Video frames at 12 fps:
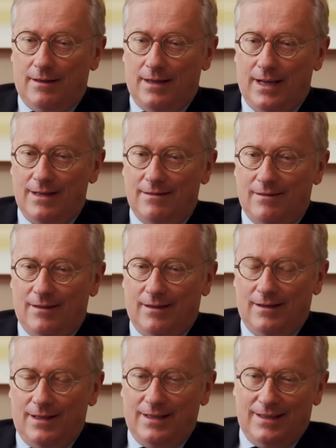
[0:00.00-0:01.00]
And
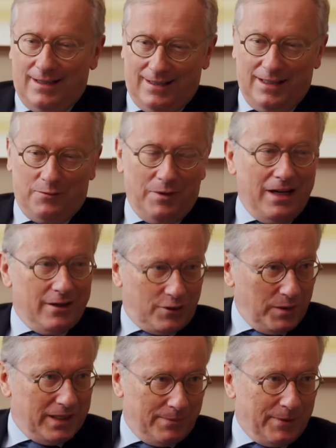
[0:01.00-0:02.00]
this is really a
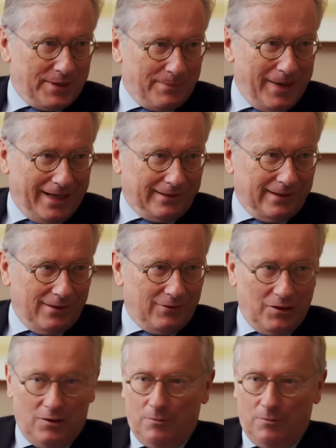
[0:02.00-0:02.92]
Swiss perspective,